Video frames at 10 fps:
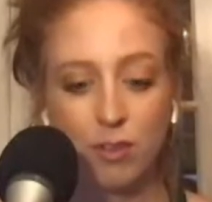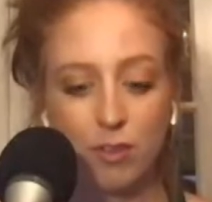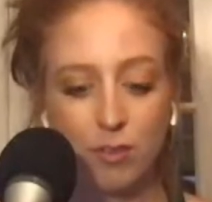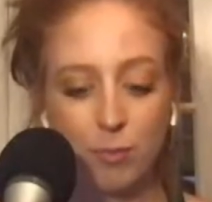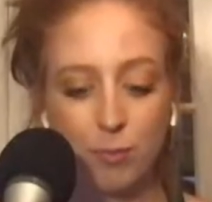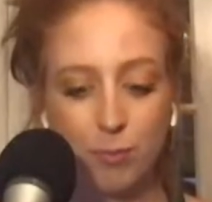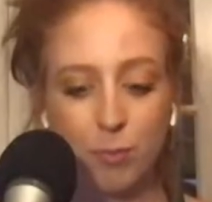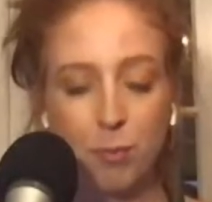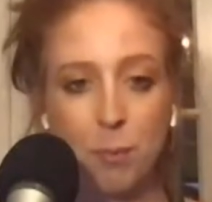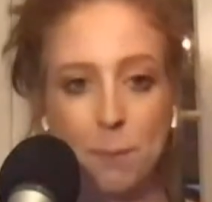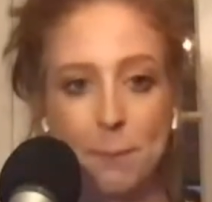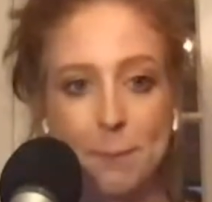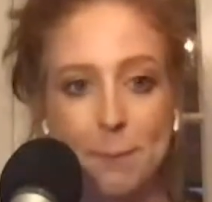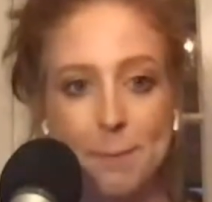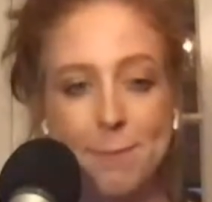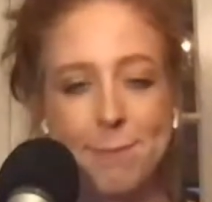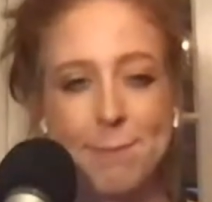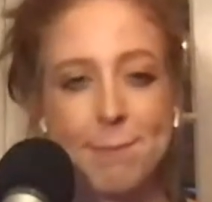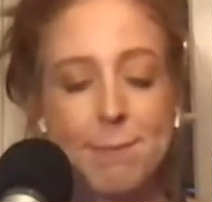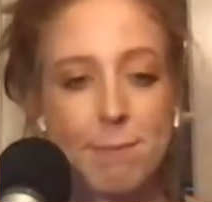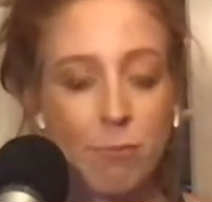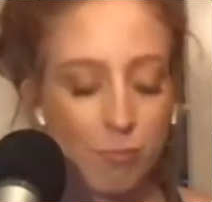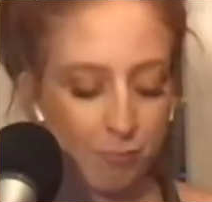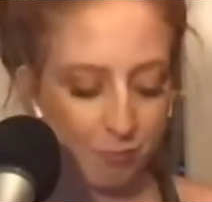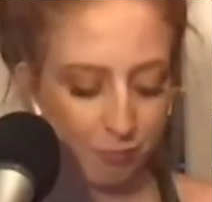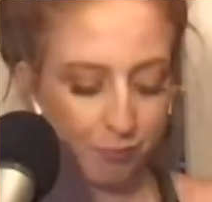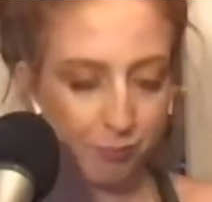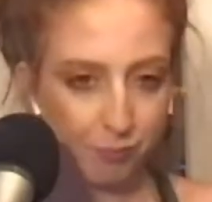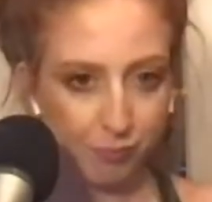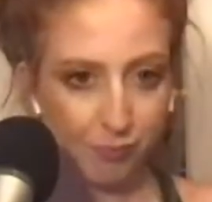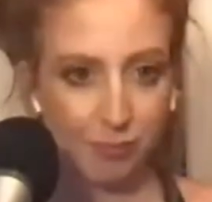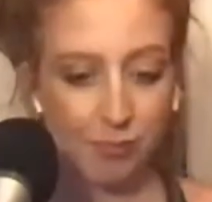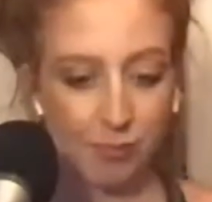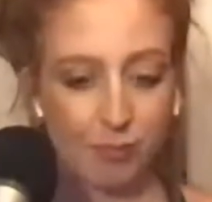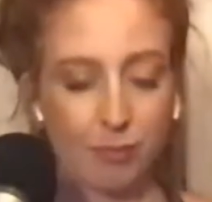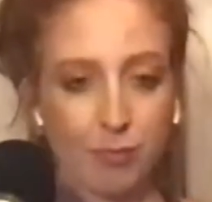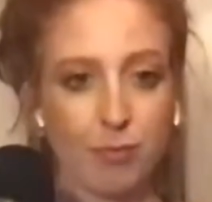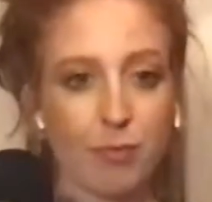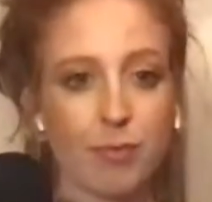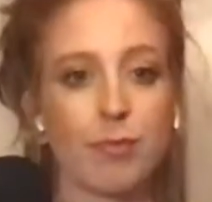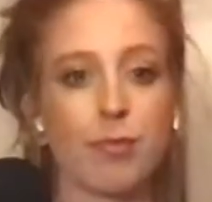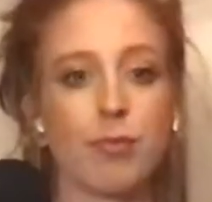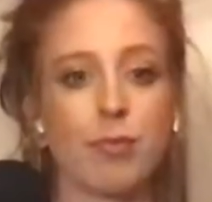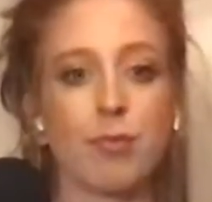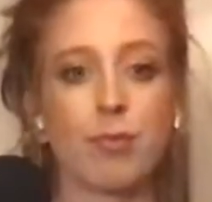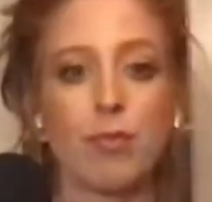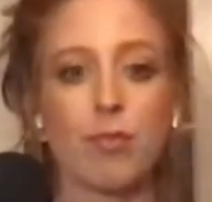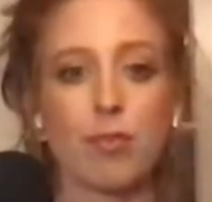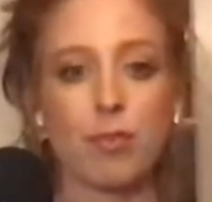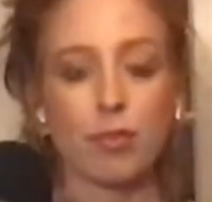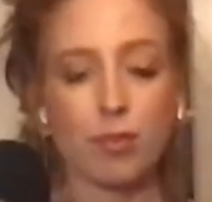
No words are spoken by the person on screen.